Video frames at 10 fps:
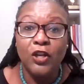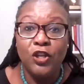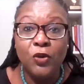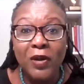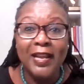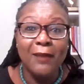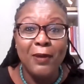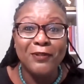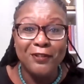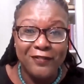you want to get
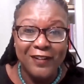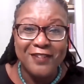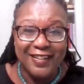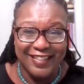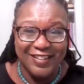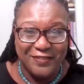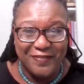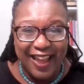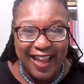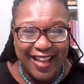people to fundraise on your
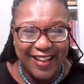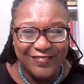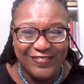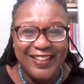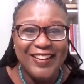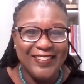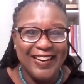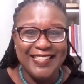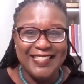behalf, right?